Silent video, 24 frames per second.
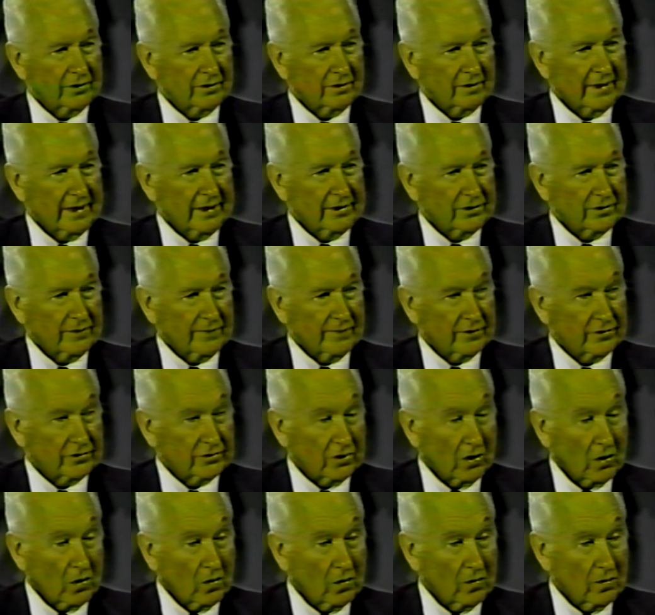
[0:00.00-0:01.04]
nature of the
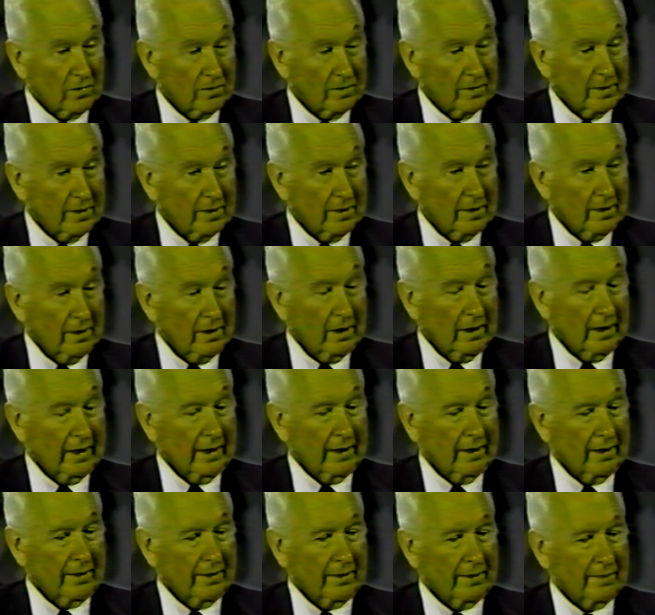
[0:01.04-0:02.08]
soul,
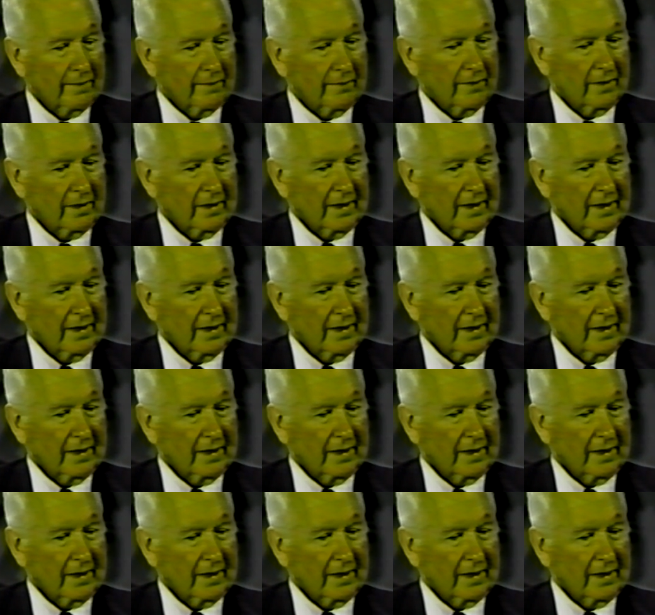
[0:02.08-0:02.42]
the